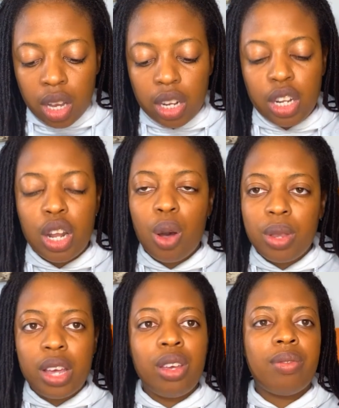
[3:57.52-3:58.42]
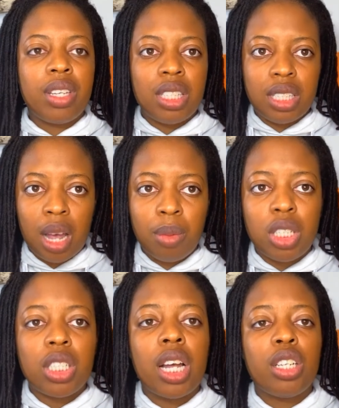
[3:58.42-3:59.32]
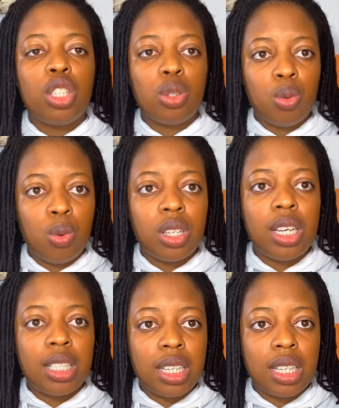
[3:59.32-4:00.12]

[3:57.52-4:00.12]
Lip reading: Now that you have established that the school is a